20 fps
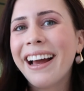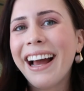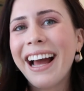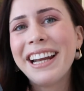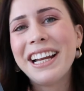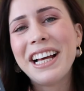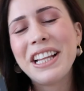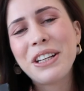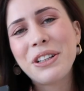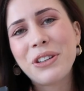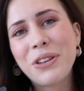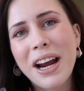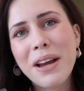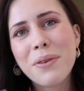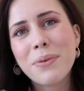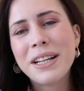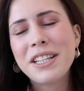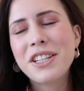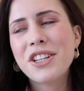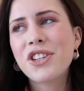another
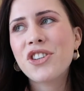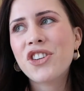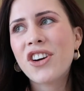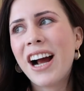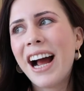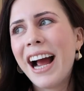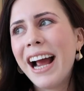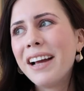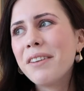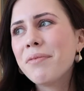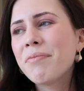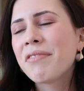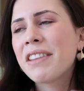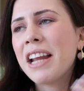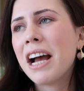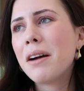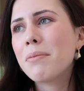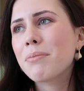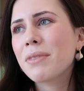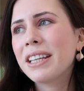great one to try.
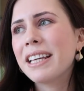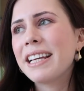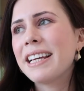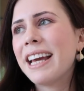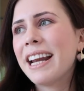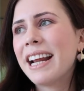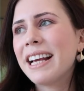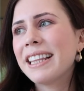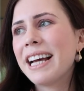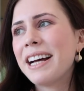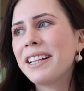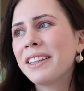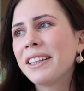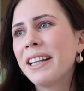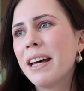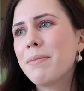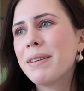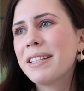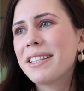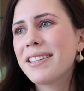Now I'm really getting that
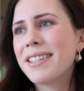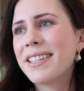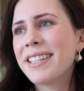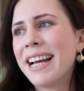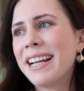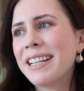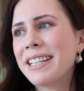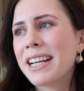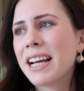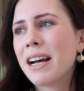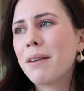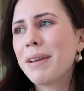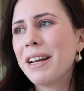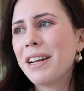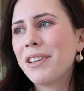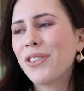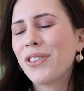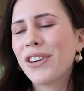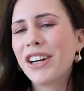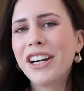lemon scent
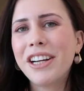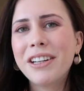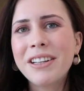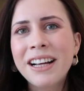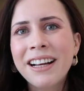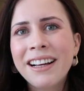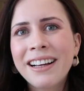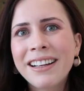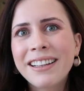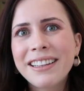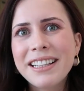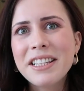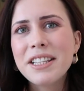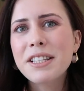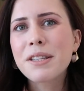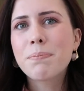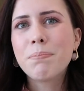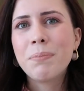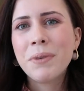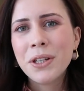coming through. This
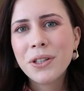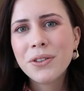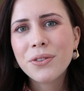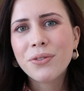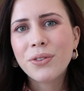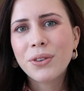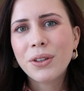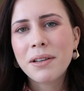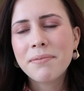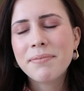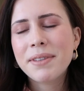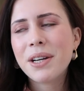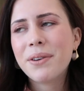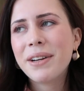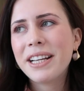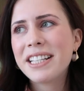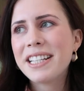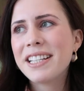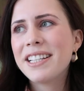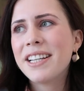is beautiful. I'm
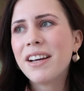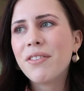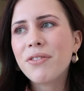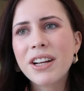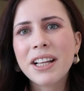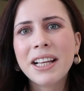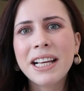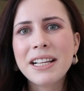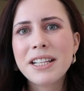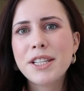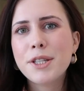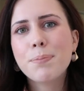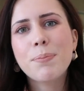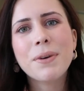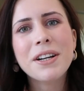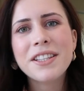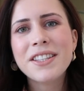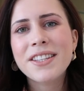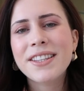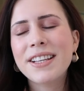going to definitely
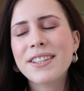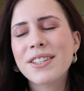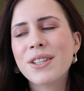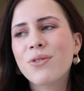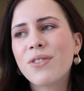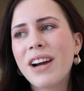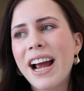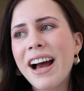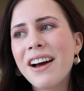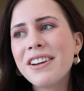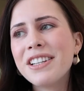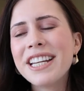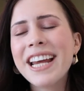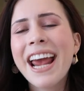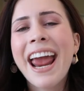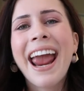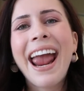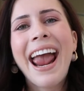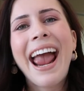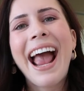spritz this around.
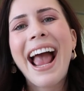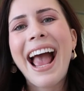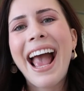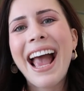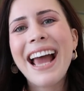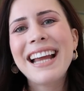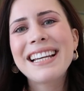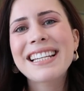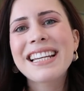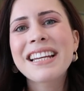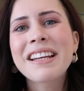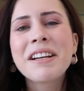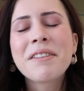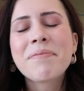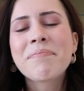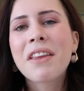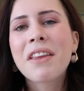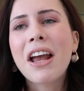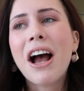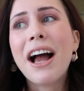And
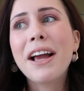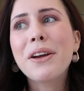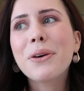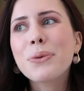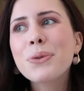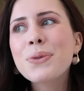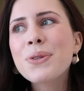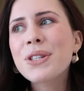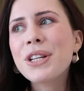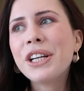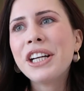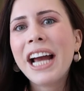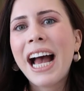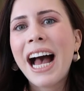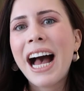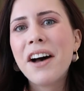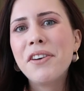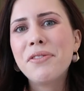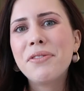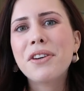I also
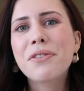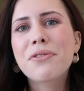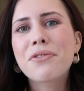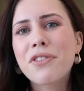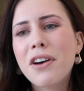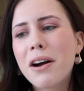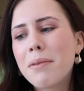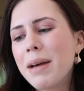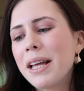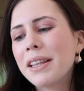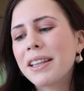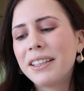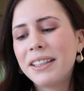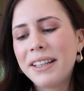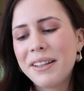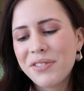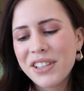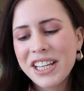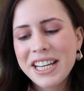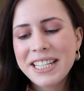have from the
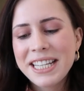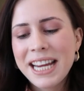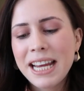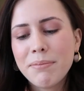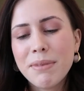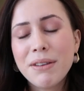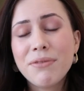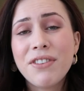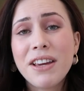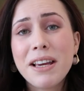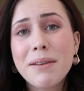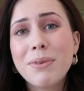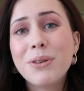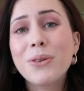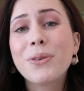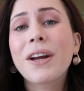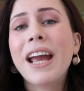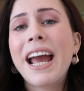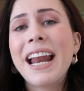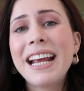lovely team at VM
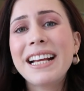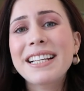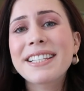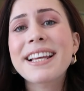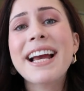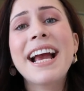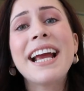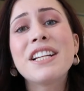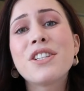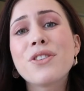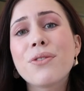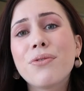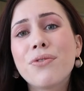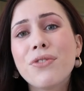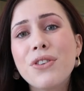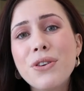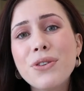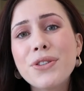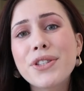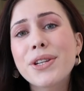Organics a
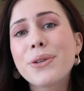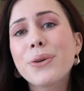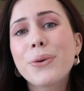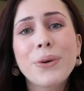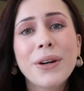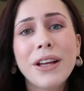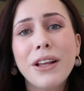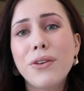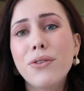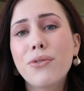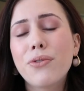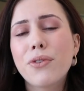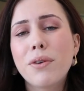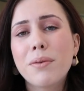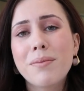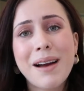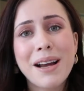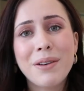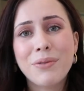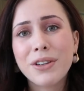diffuser oil
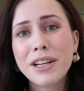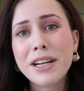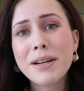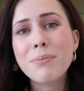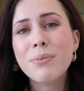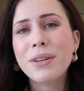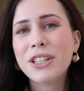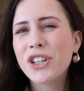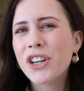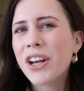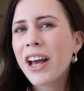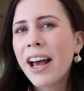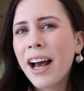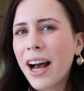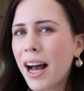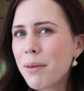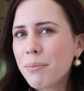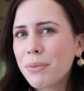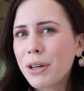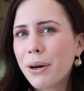for my room, which
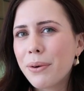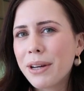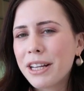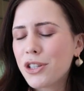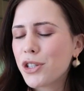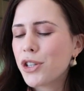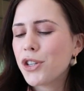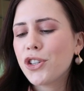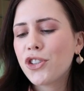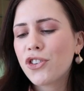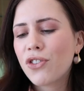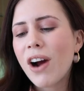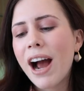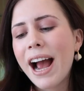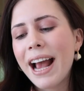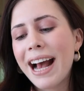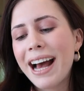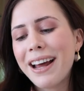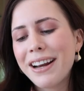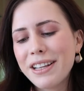I'm going to
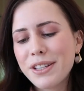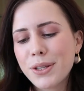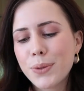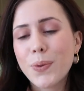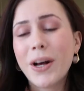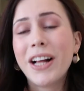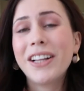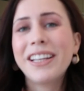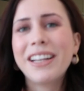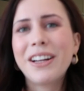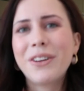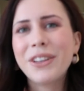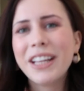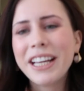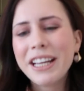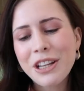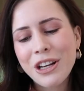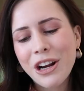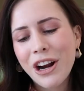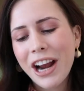try out as well, and I'll
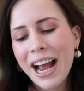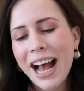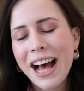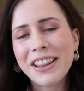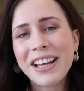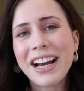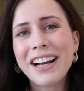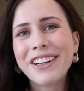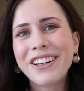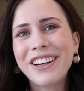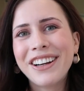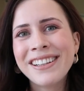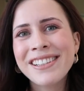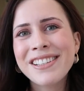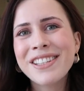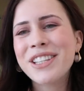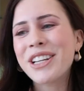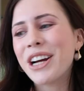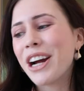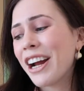let you know how that
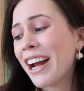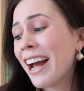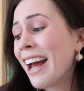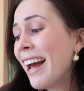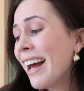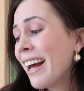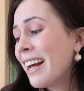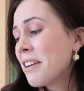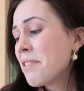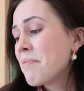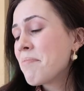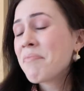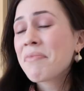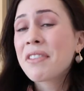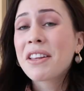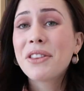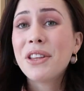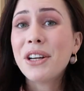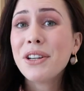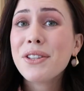goes. So
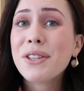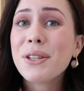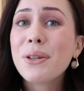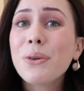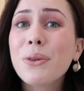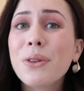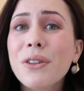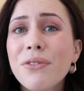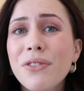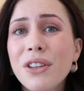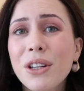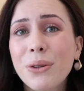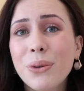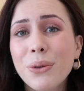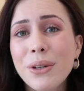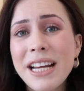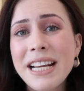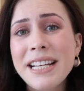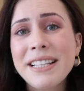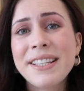those are all of the
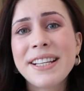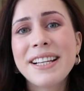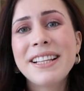goodies